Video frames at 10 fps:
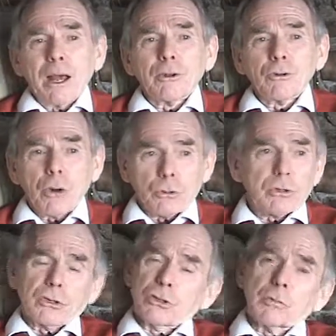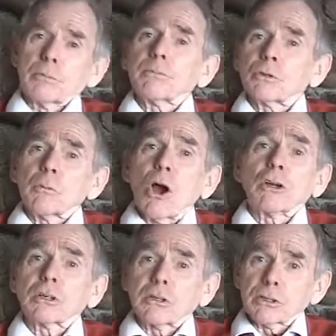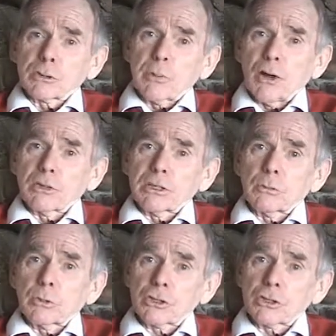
wrote some articles about it,